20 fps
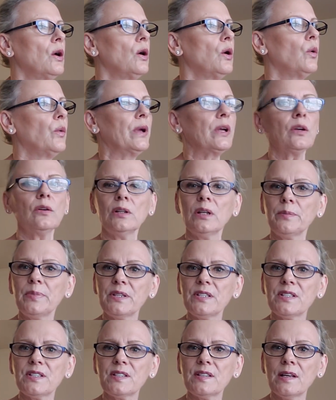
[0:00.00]
we're going to
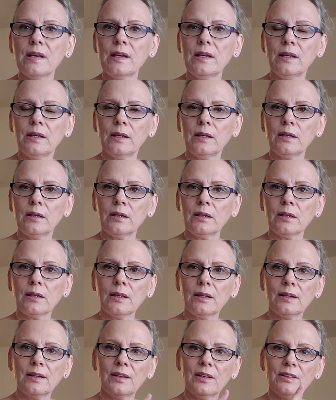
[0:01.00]
be seeing
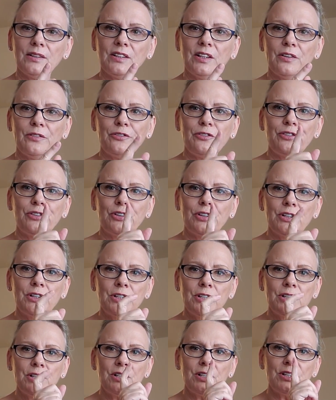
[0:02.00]
the
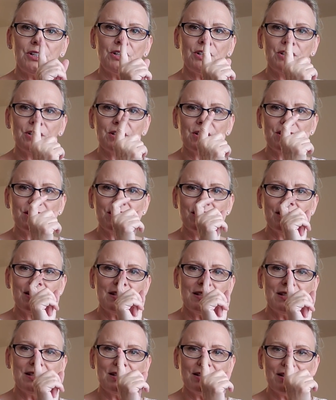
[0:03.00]

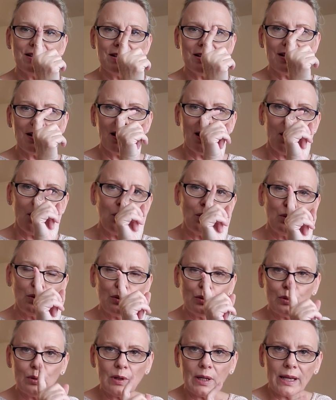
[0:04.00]
first,
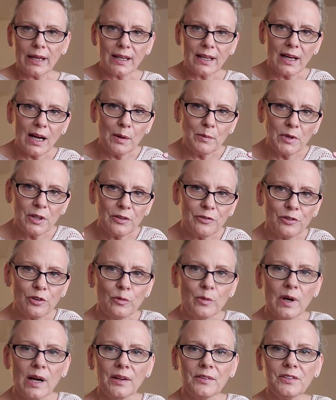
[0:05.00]
like coming
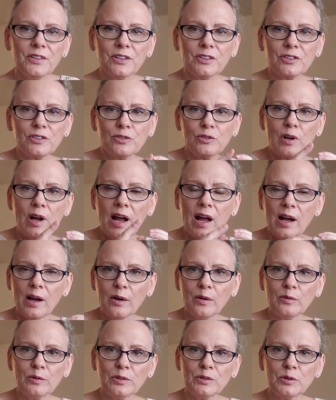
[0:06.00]
from
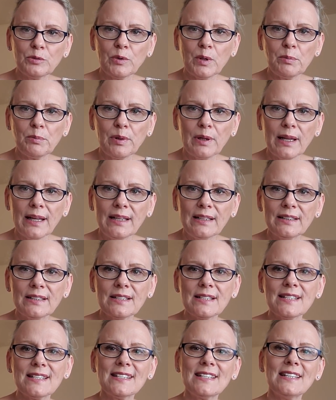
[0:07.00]
underground. We
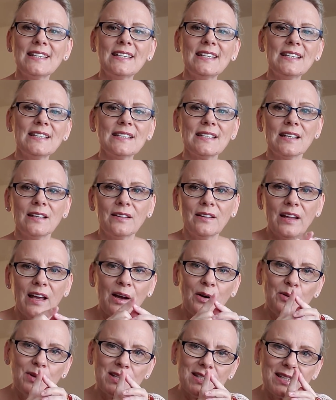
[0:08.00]
planted seeds and
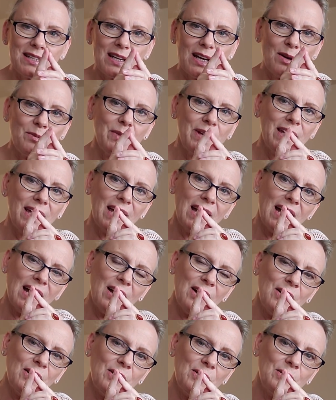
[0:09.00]
now it's coming
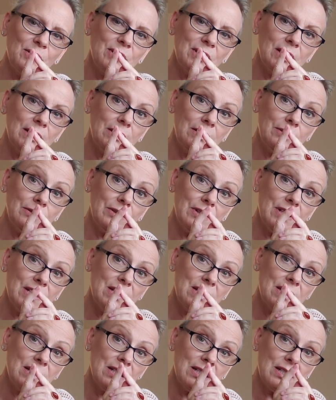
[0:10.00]
out.
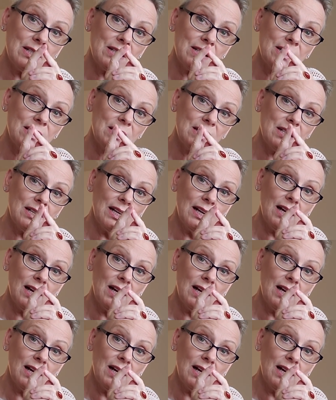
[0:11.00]
Is this